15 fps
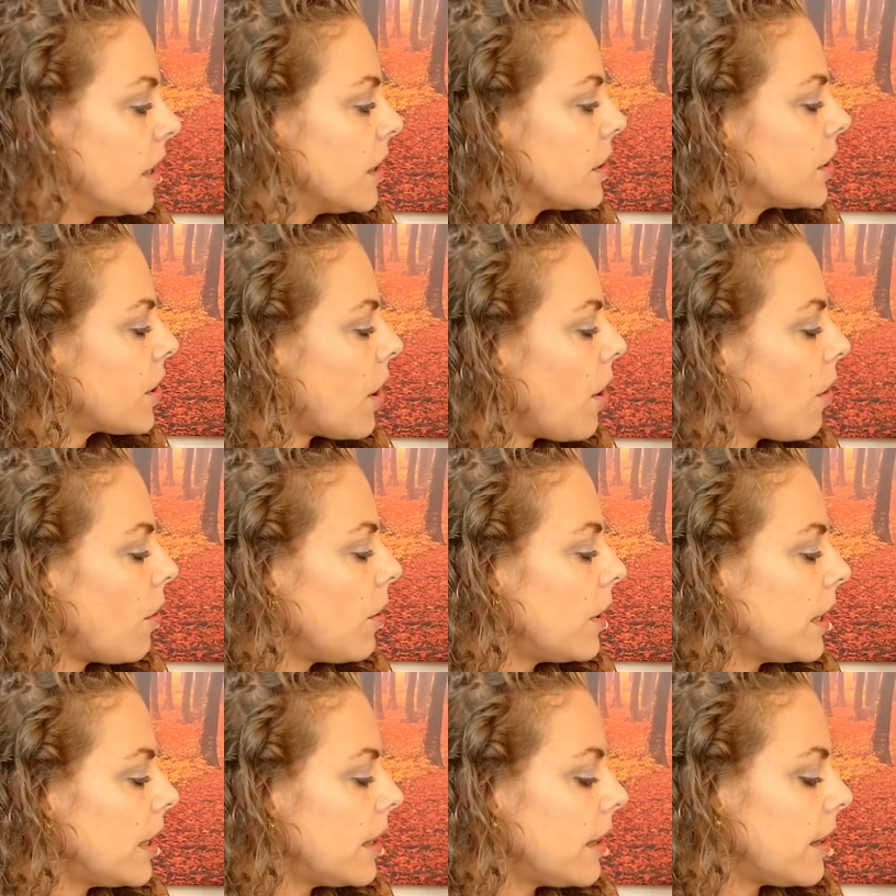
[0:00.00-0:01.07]
So
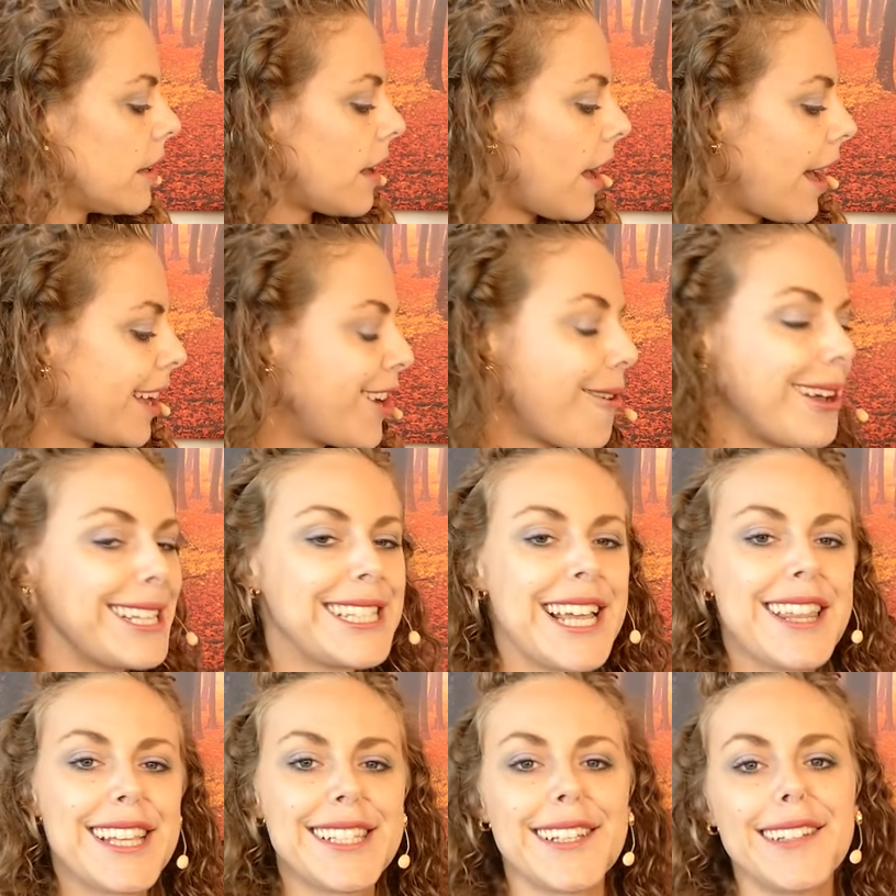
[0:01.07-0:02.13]
I know I
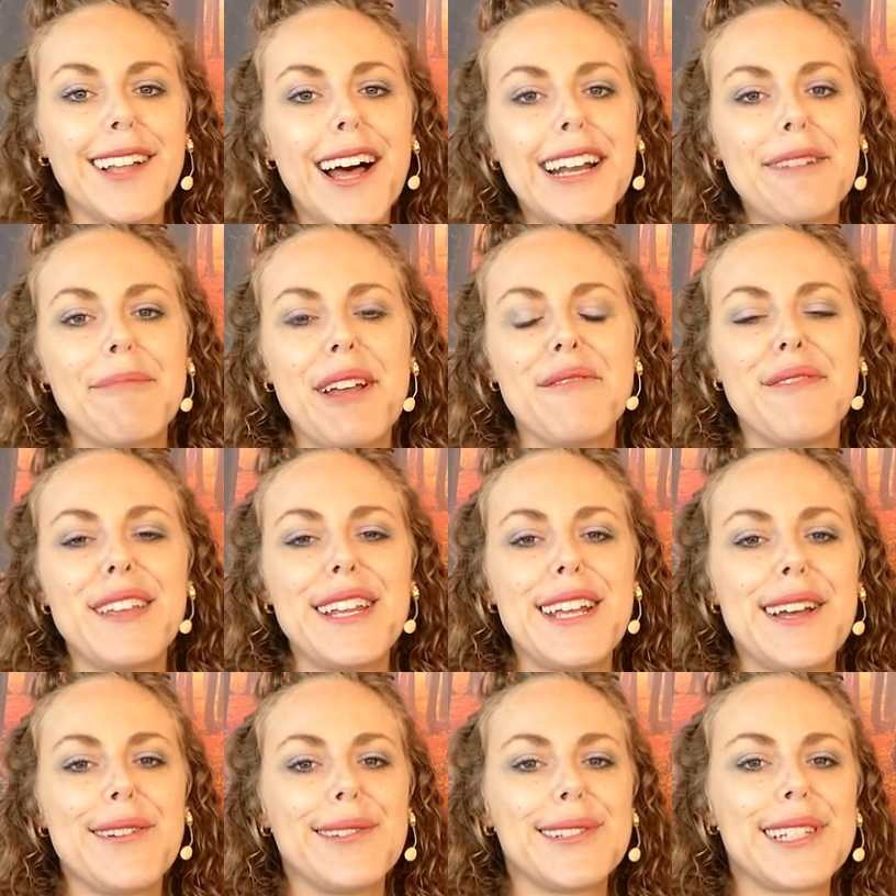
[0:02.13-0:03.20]
say this a lot in my
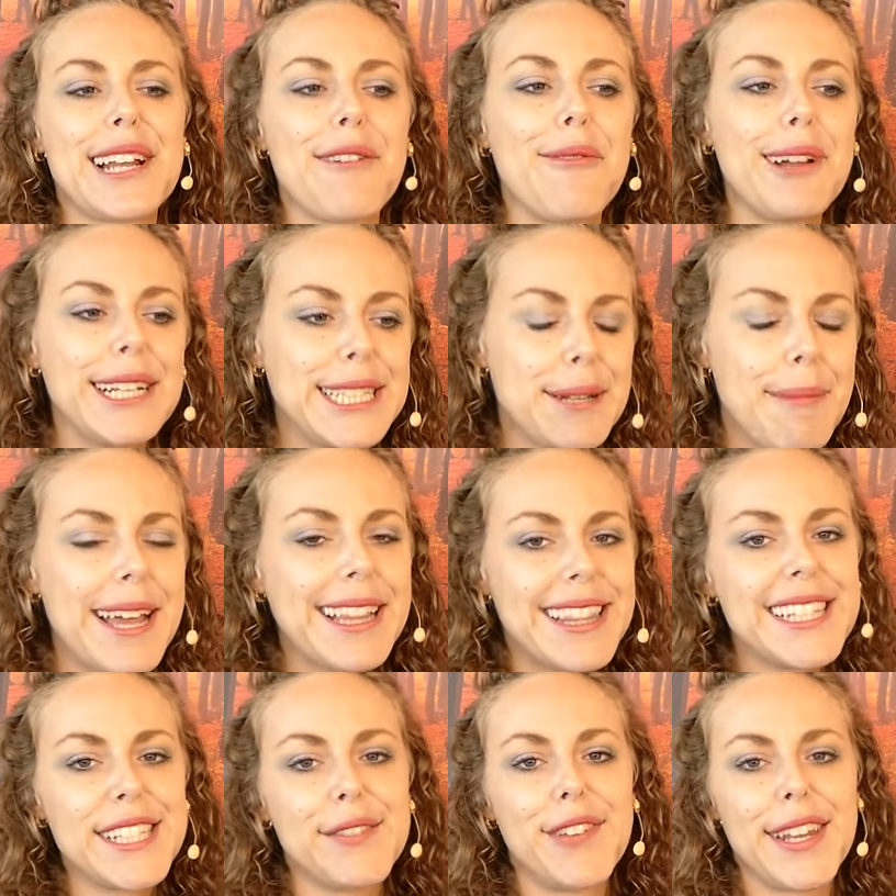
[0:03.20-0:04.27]
videos, and I wanted to make
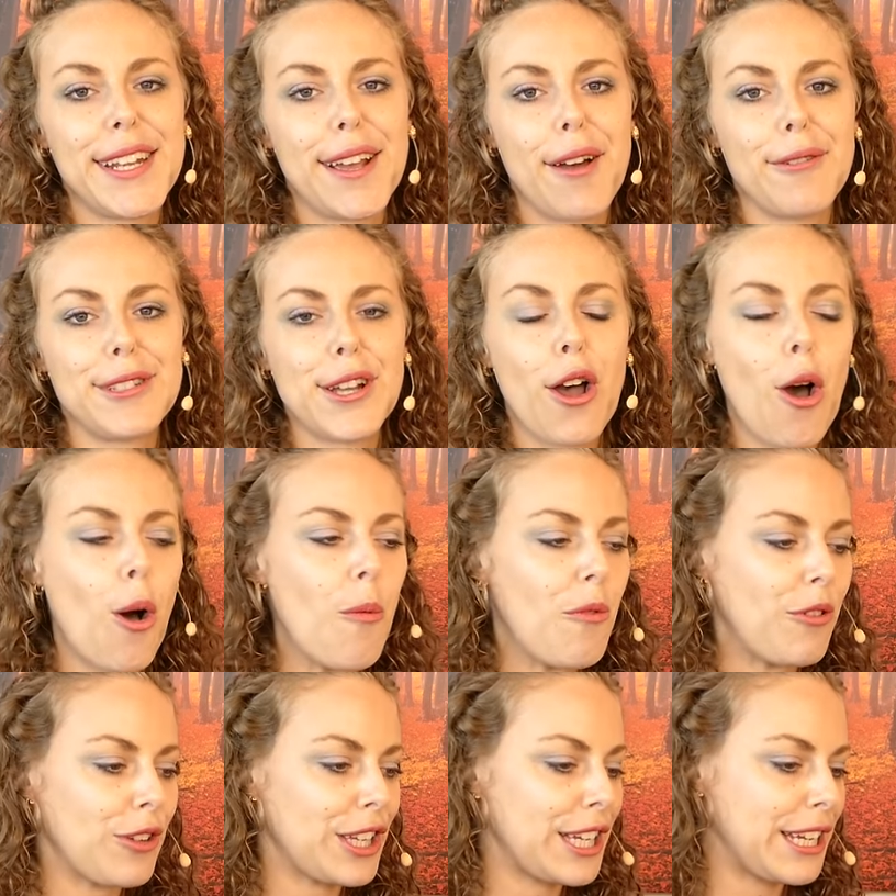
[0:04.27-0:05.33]
this video to
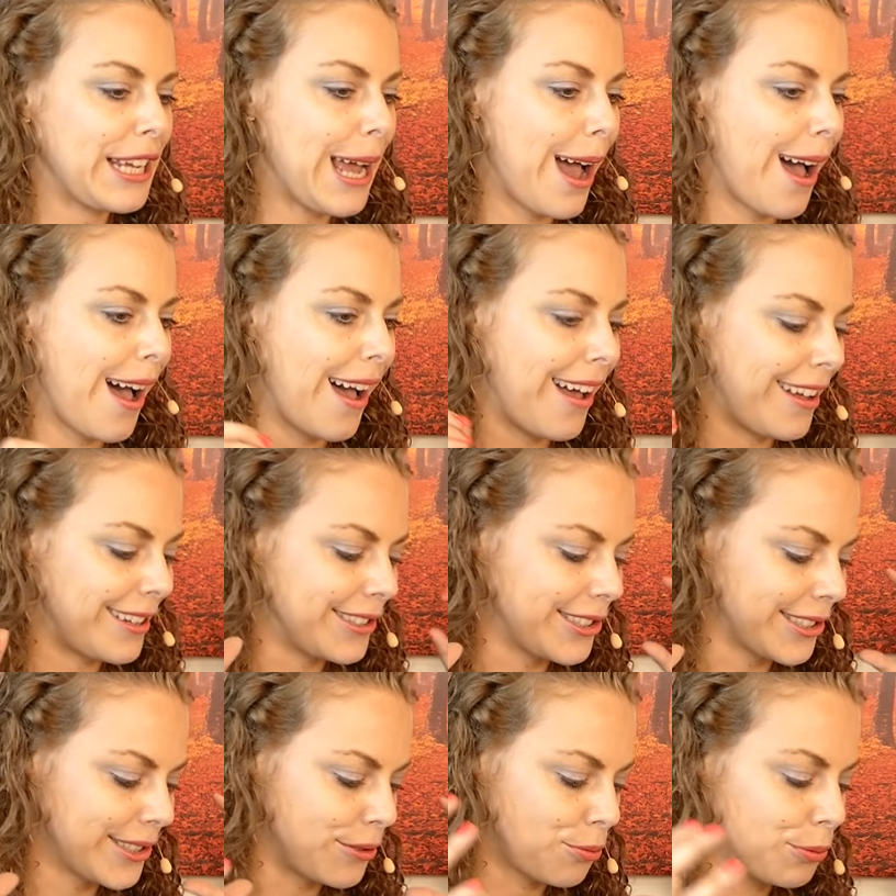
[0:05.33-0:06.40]
hopefully uh,
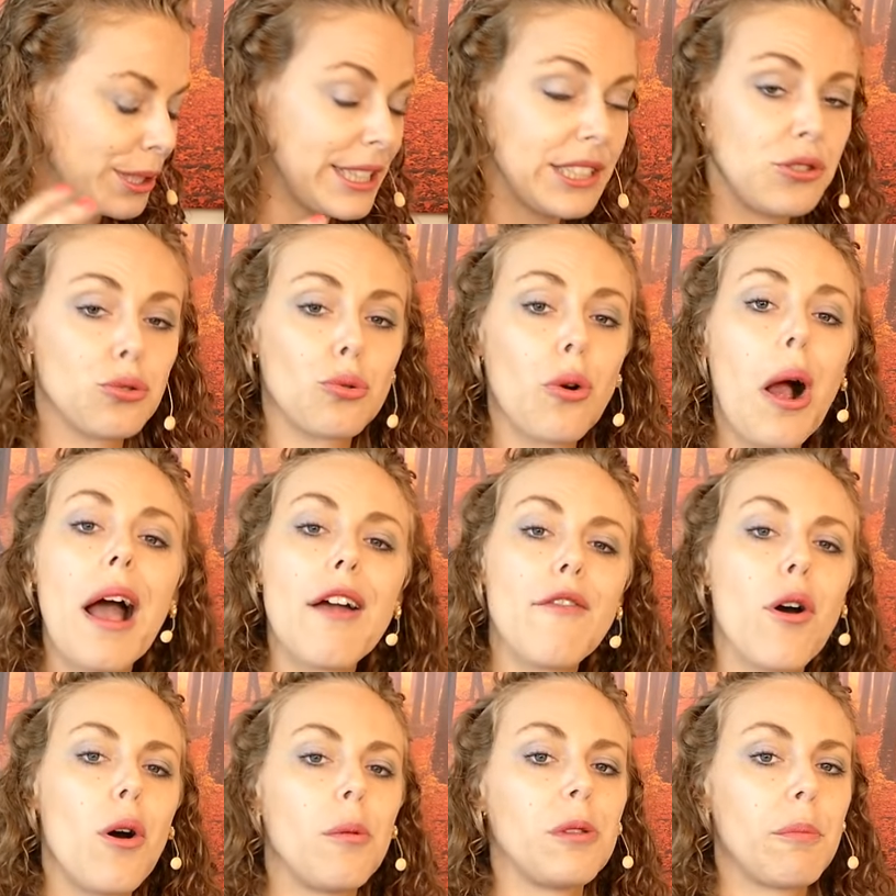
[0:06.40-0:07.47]
just really drive
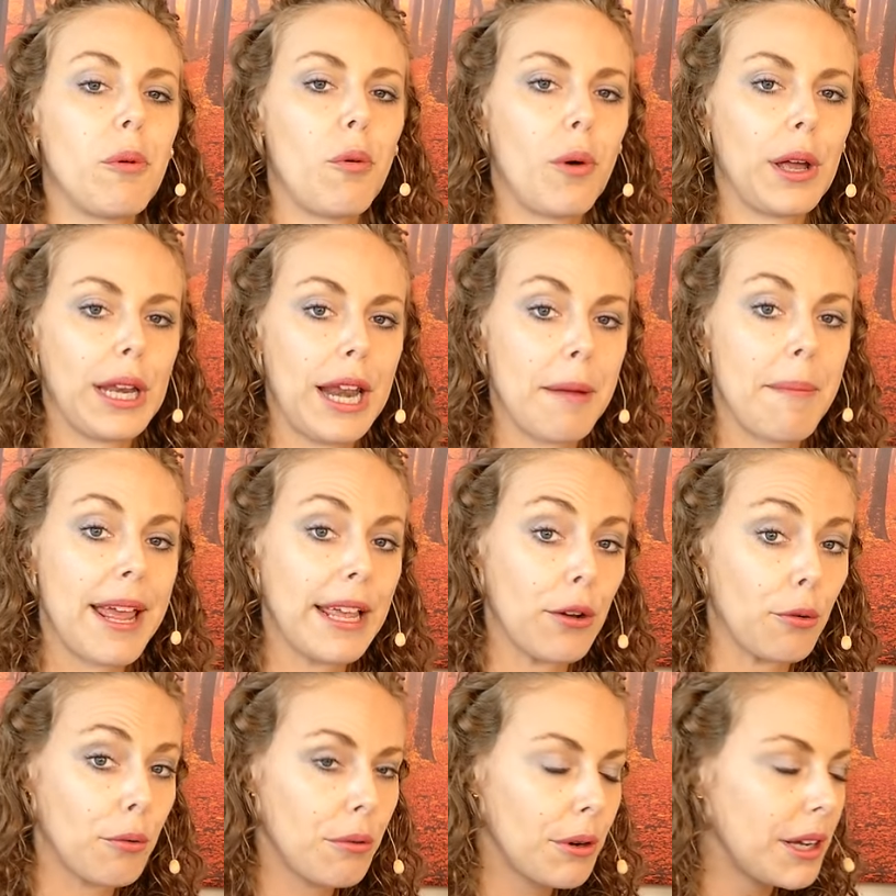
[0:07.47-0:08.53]
home the point and make it
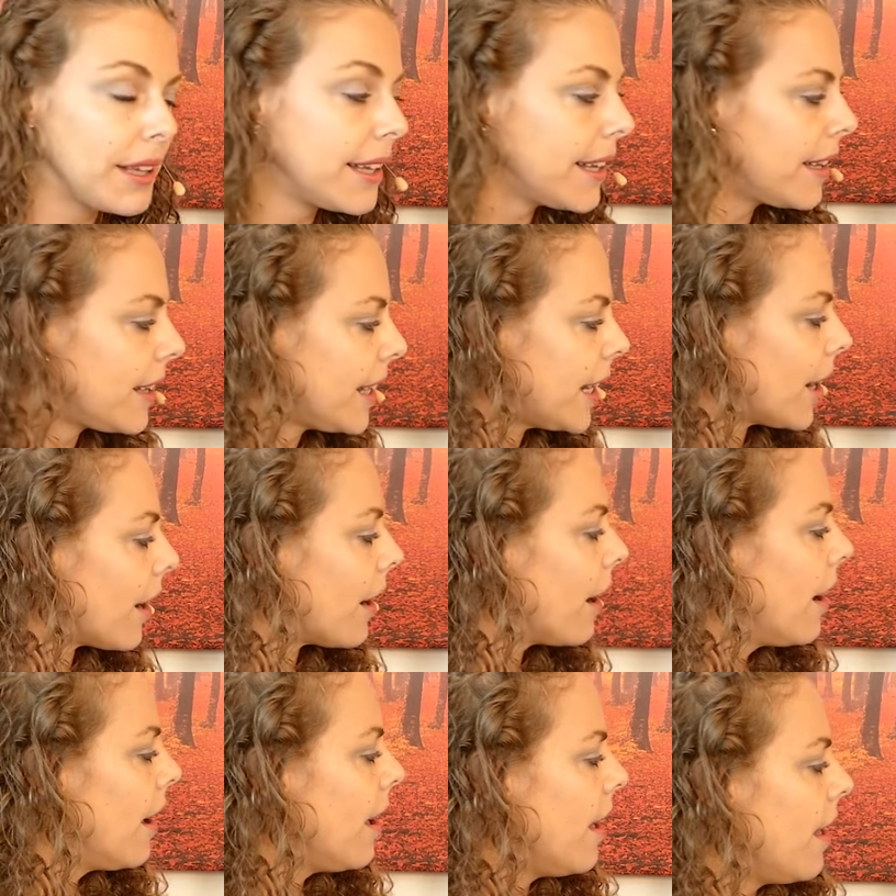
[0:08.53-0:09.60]
really clear
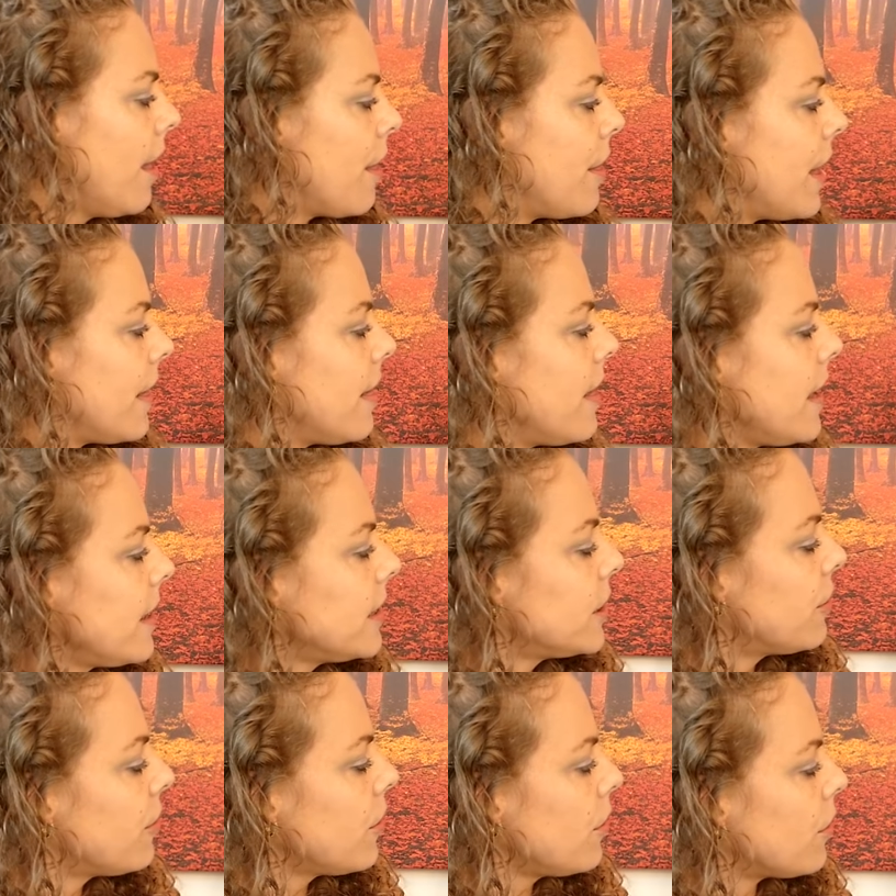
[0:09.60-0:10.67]
that
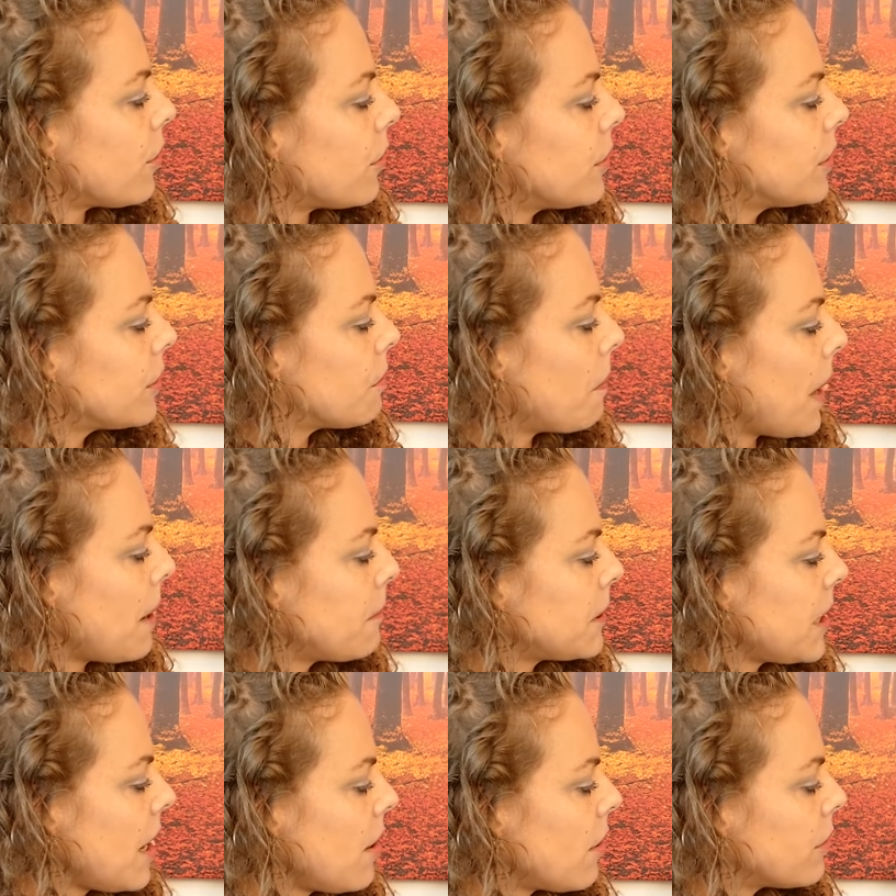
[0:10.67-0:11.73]
these foods baked
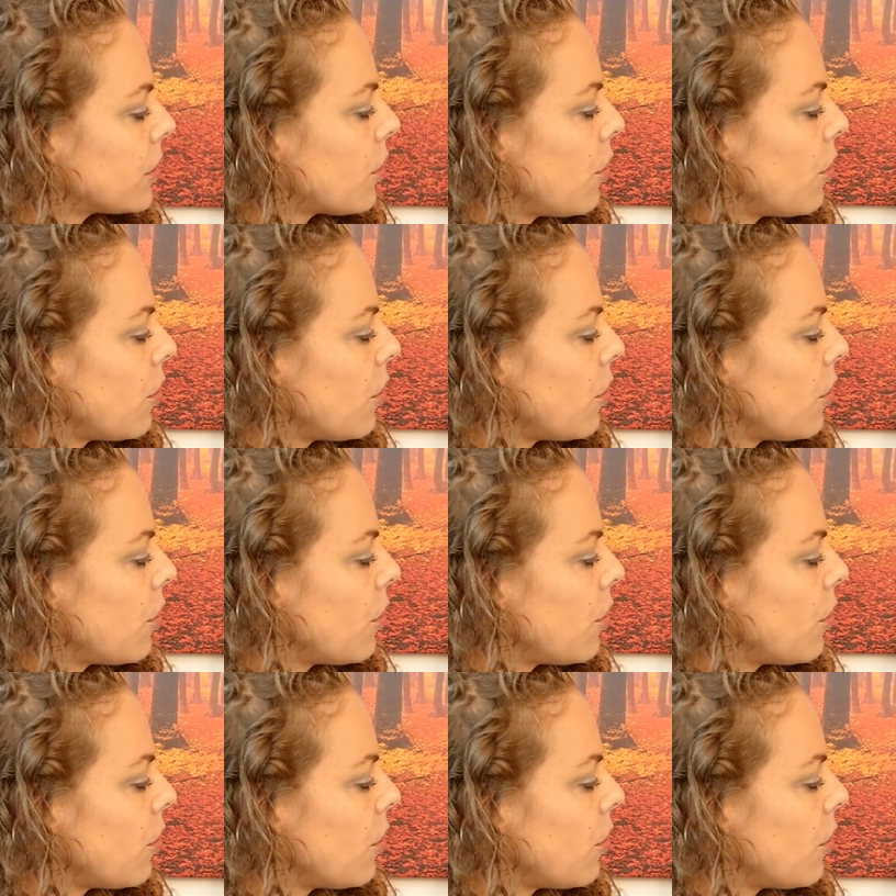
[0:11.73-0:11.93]
potatoes,